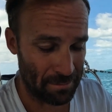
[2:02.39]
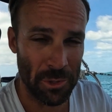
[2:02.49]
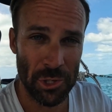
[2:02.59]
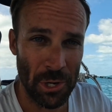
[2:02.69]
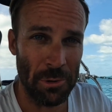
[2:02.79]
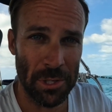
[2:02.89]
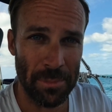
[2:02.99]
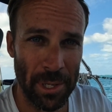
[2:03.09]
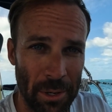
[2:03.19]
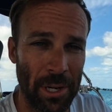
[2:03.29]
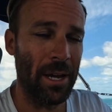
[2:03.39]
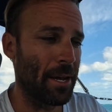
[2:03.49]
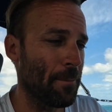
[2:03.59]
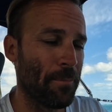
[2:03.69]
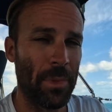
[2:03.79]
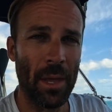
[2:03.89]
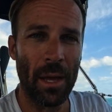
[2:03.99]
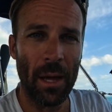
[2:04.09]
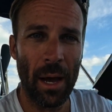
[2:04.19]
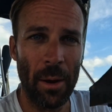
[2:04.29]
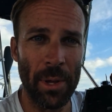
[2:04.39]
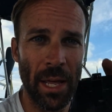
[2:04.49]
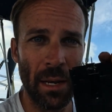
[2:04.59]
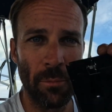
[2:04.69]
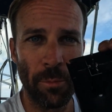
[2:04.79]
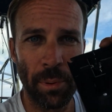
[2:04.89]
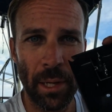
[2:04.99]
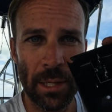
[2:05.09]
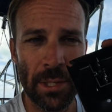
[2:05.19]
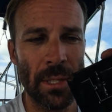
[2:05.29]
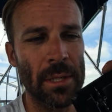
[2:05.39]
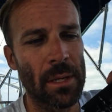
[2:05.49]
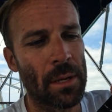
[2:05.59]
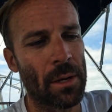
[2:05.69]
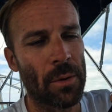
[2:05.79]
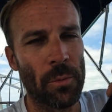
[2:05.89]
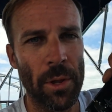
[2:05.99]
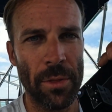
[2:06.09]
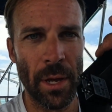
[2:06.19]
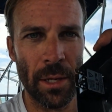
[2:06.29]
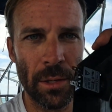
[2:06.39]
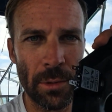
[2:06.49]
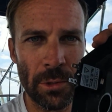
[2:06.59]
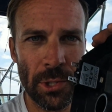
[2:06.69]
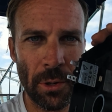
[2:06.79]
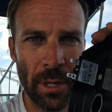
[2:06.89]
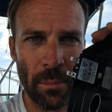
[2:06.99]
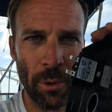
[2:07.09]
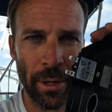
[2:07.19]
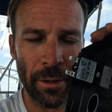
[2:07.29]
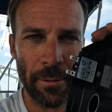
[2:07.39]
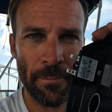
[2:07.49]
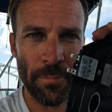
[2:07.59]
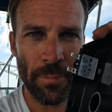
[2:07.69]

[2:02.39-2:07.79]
shows to be okay, I went ahead and replaced with a new circuit breaker